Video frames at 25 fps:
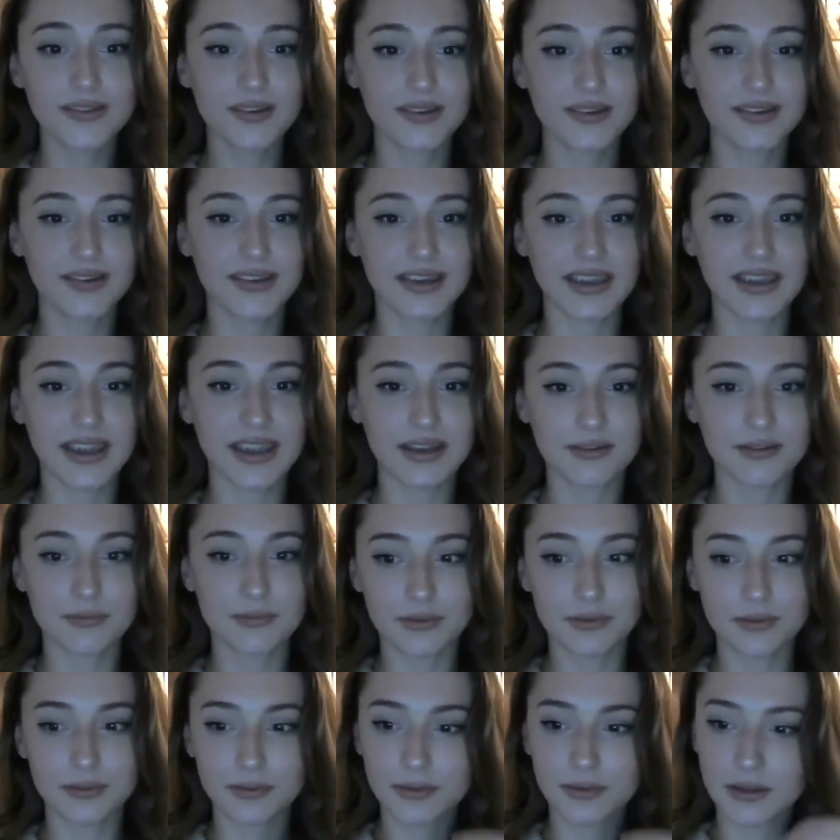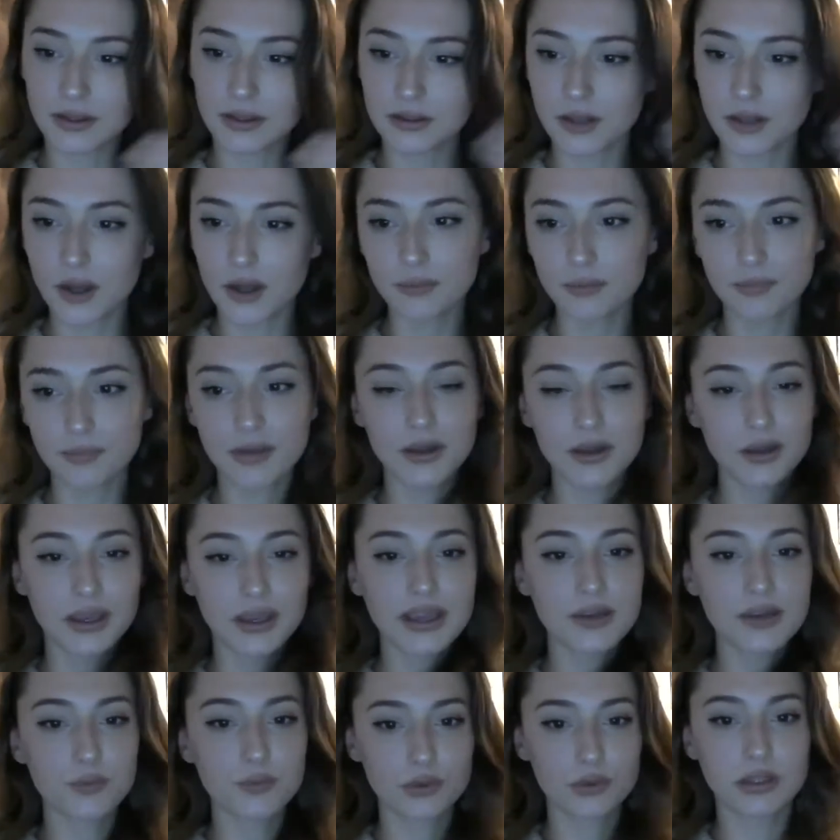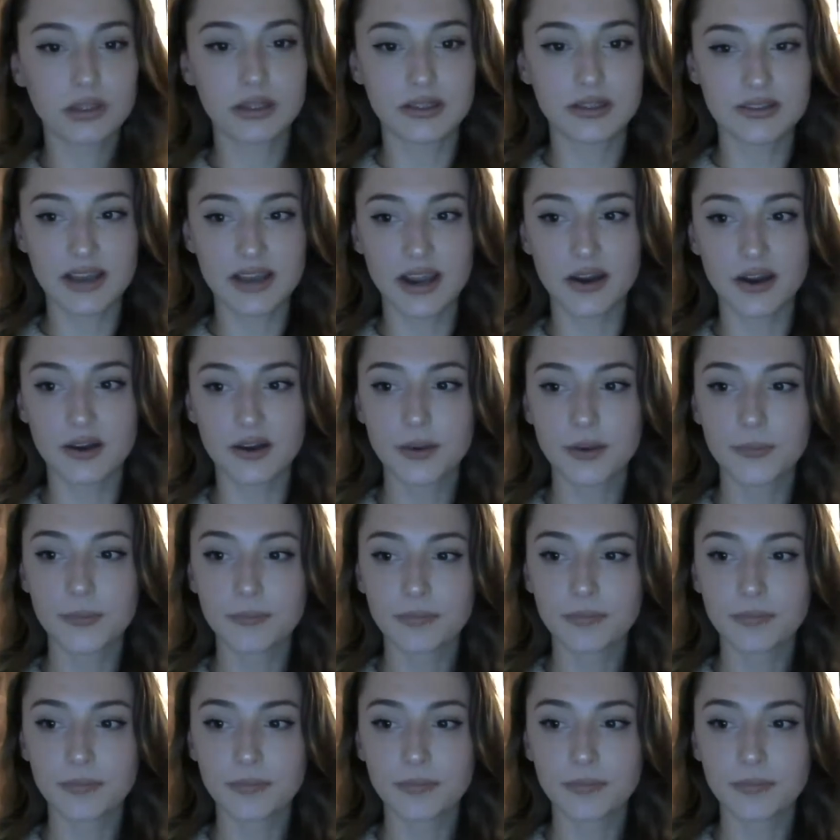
because I get really tired.